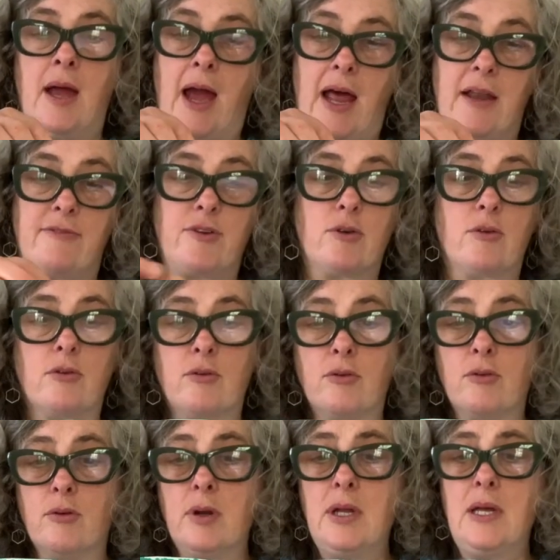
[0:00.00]
And if you
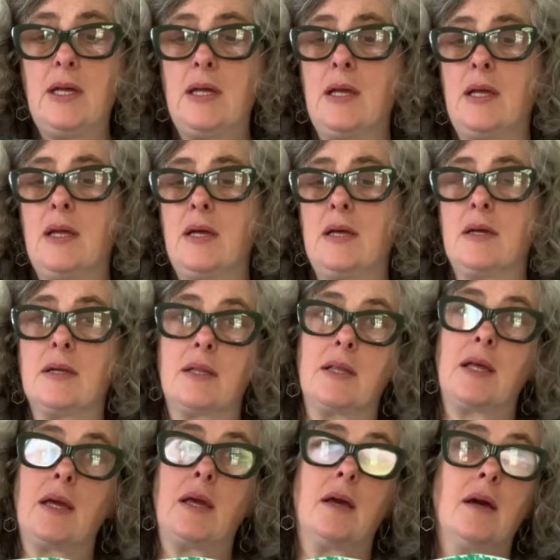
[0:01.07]

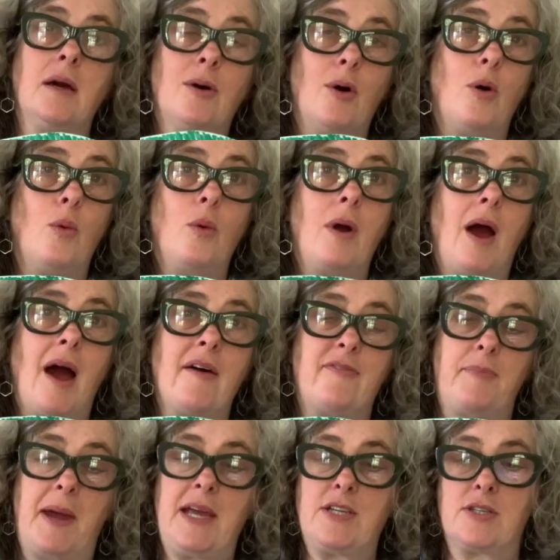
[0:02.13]
really have
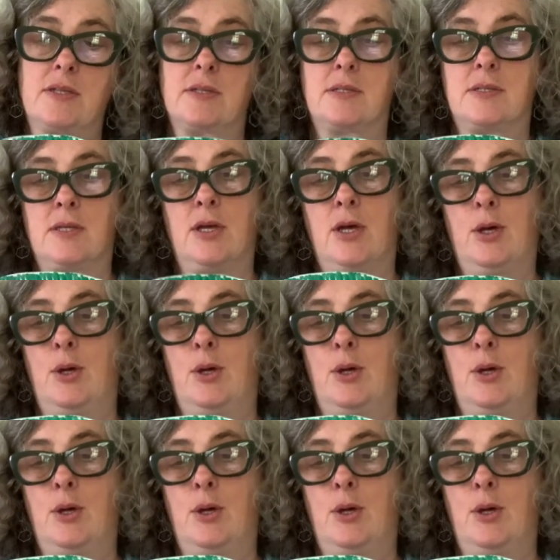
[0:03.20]
patience,